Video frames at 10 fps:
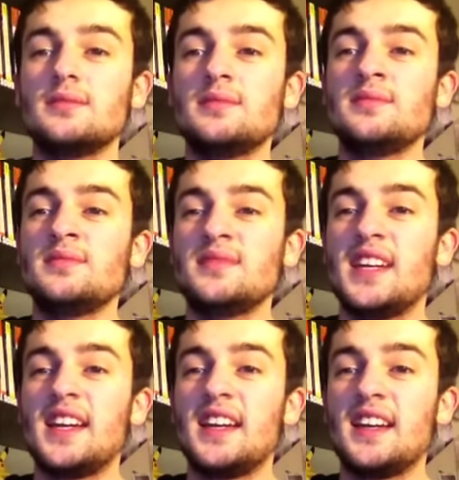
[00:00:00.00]

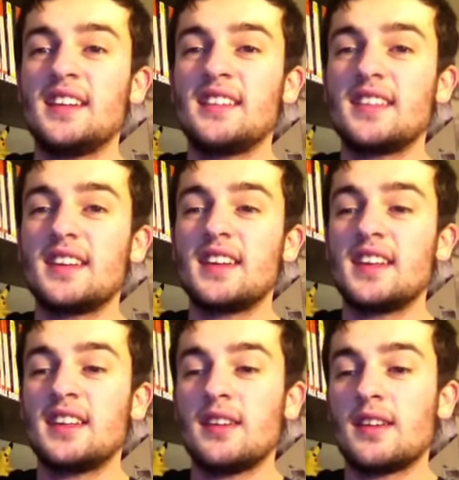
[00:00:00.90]
And,
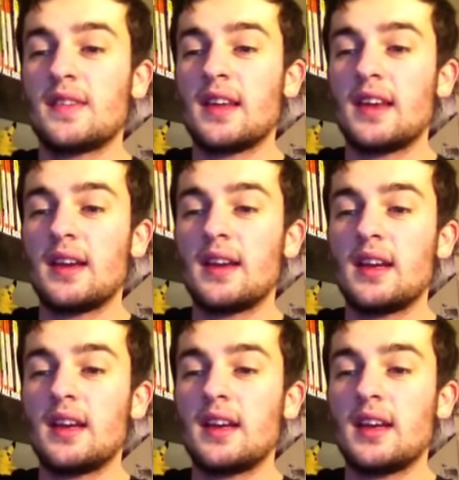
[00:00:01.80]
you know,
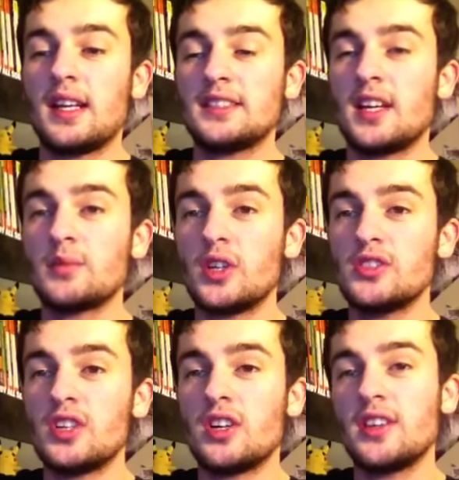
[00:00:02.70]
as time goes
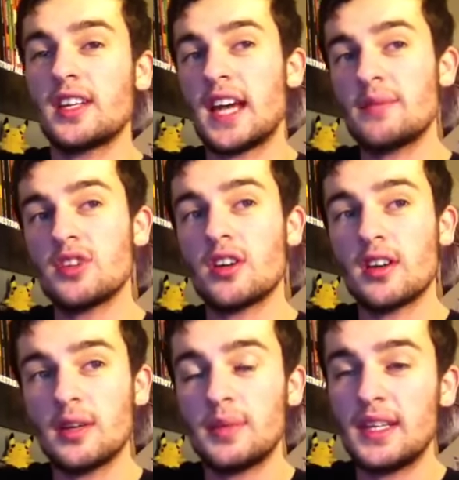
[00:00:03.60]
on, the games aren't
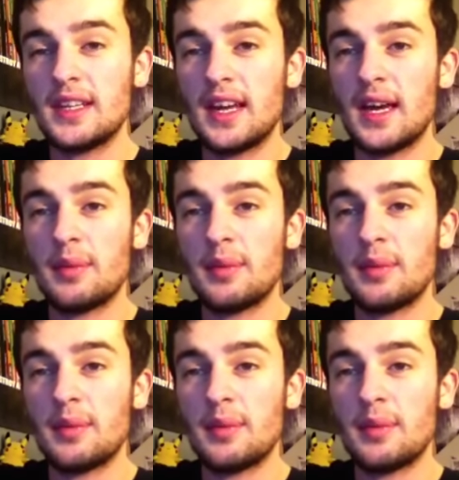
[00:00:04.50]
going to be there.